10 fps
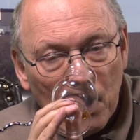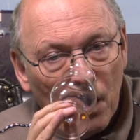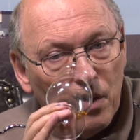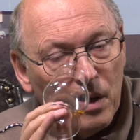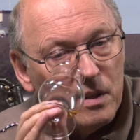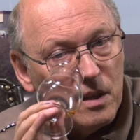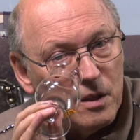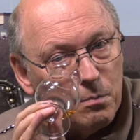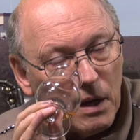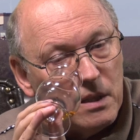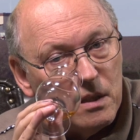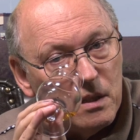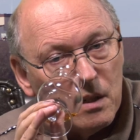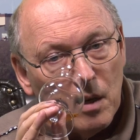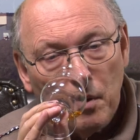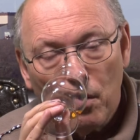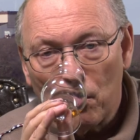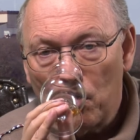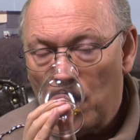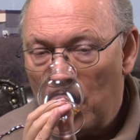And there is a spiciness coming
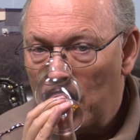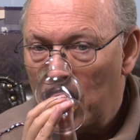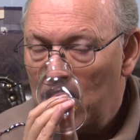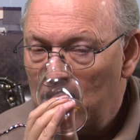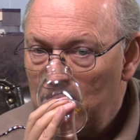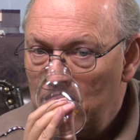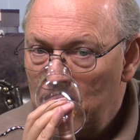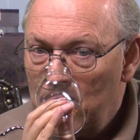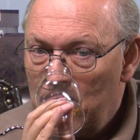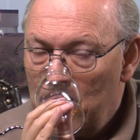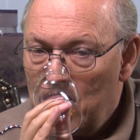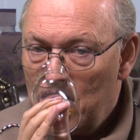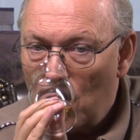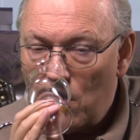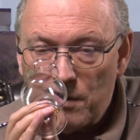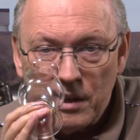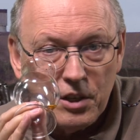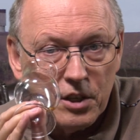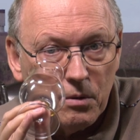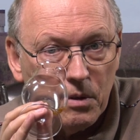through, already
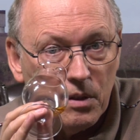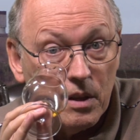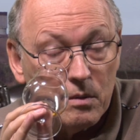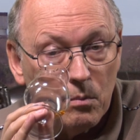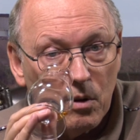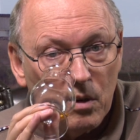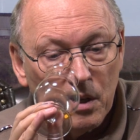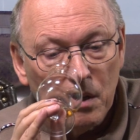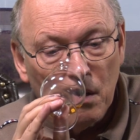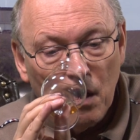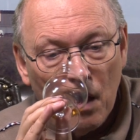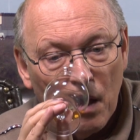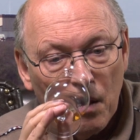showing there's more in.